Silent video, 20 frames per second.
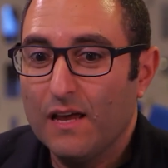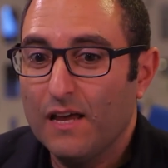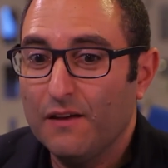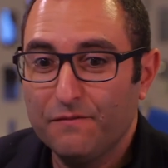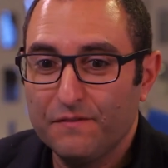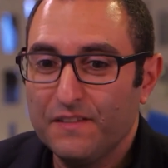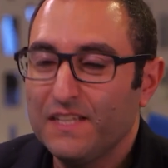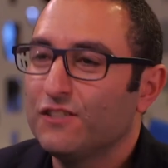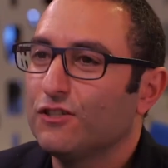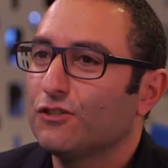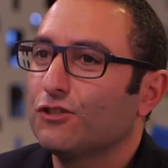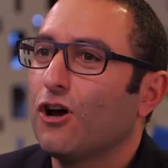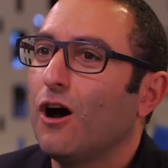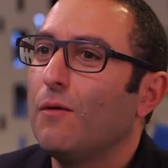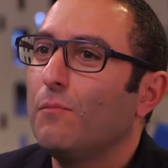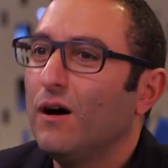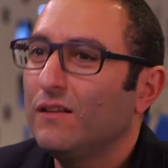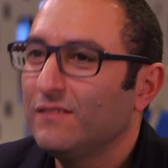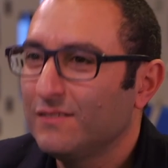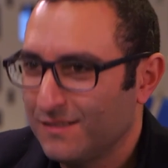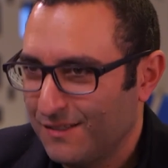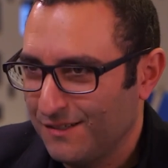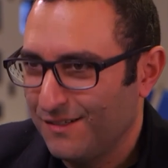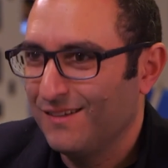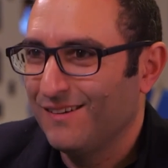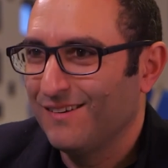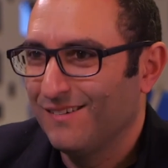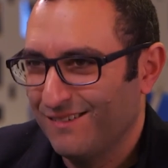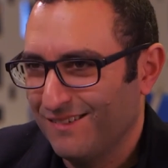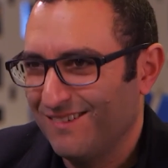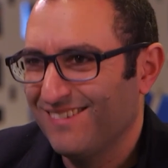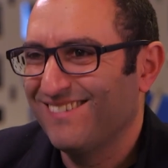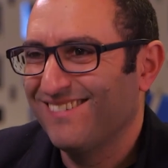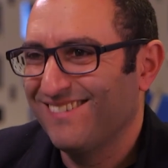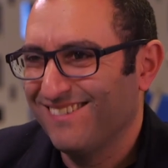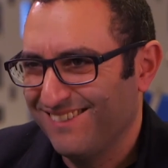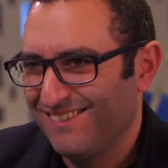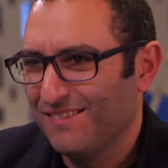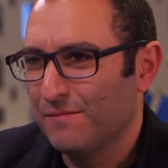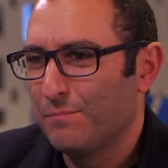if needed,
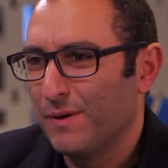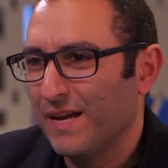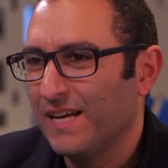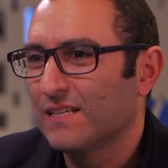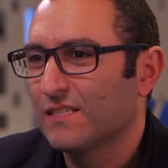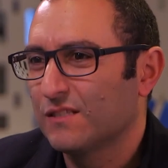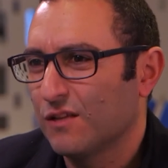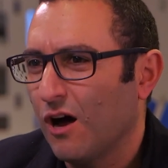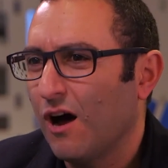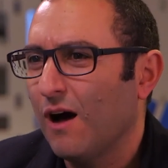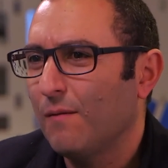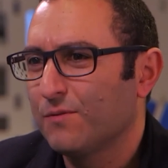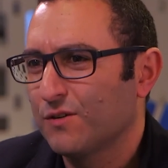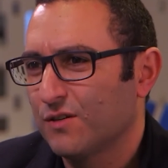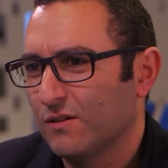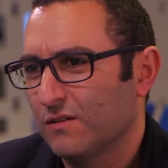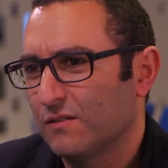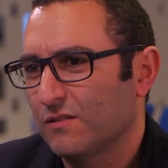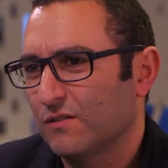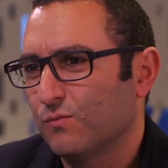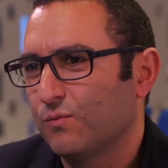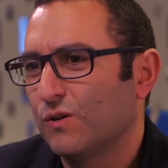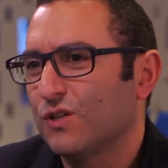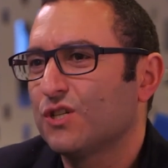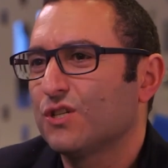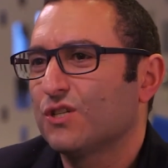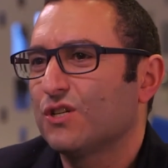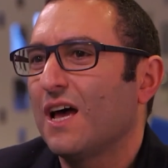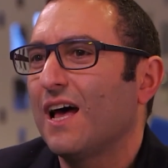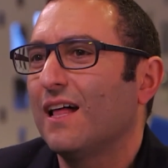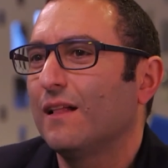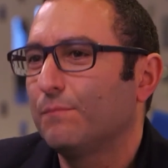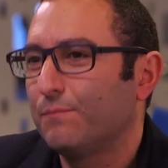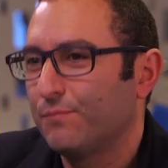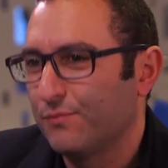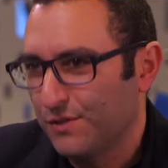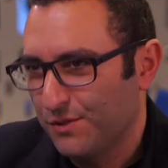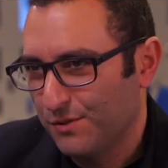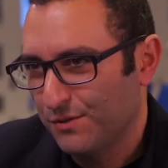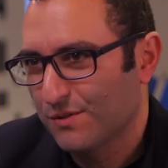commodity-based options which
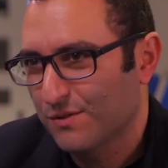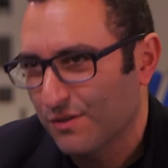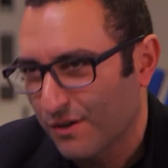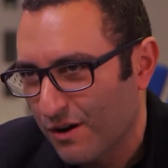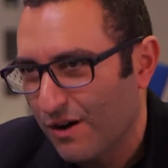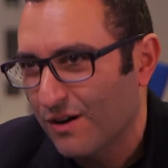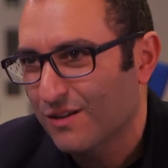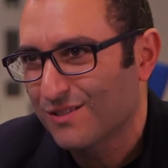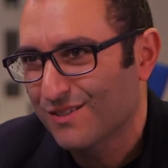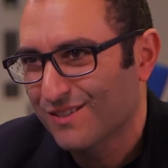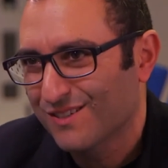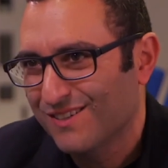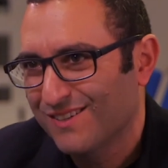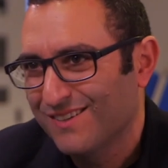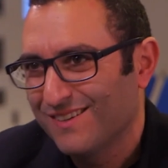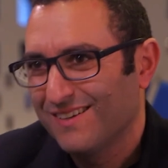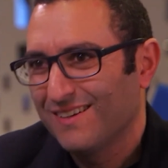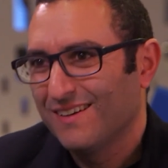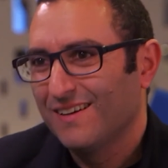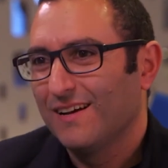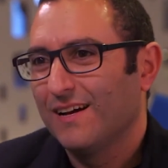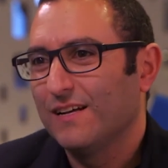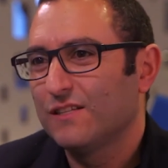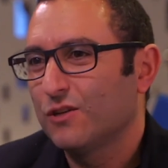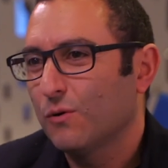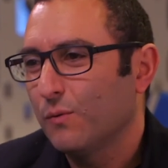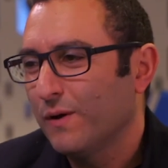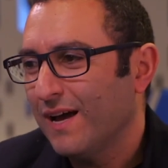help reduce the cost. And so